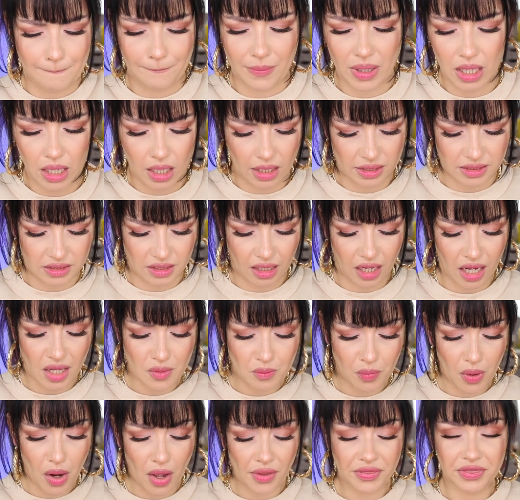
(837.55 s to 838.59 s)
but I
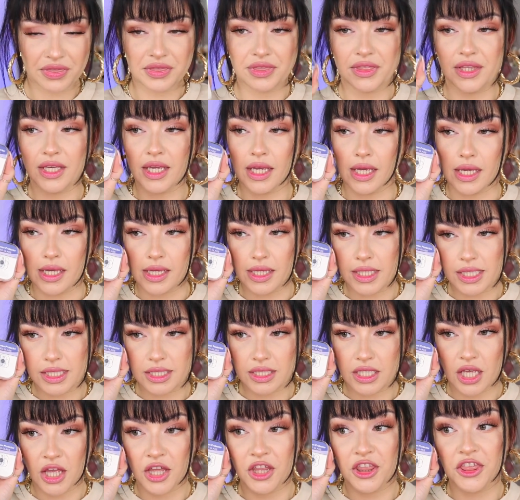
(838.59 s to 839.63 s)
bought
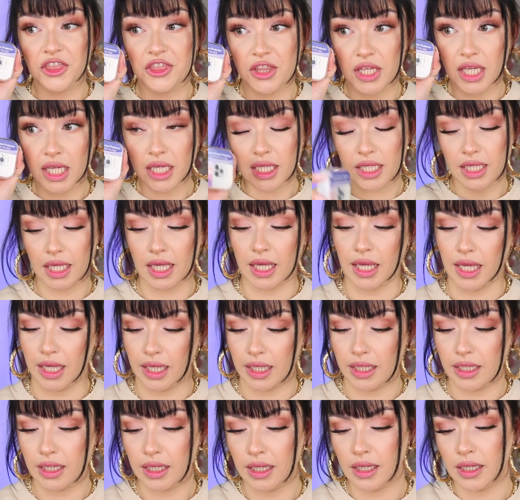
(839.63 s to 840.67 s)
this
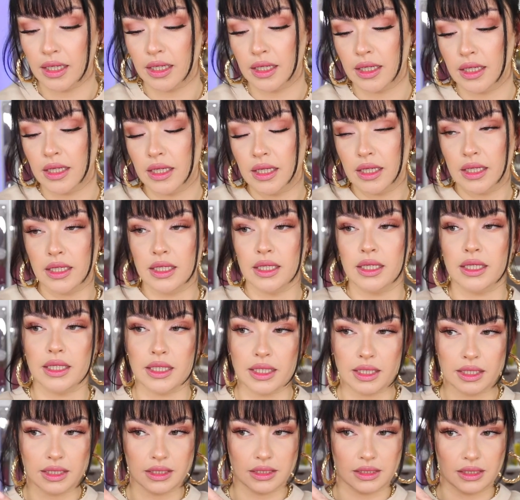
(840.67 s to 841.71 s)
thinking
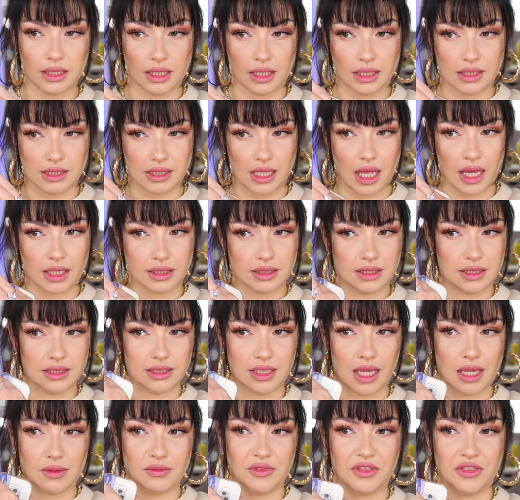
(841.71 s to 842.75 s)
is the exact
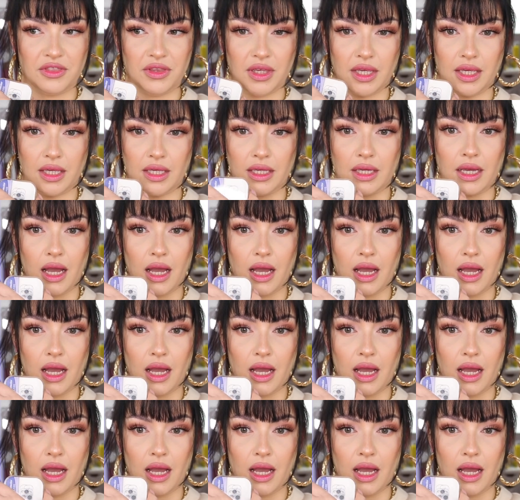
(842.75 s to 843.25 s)
same thing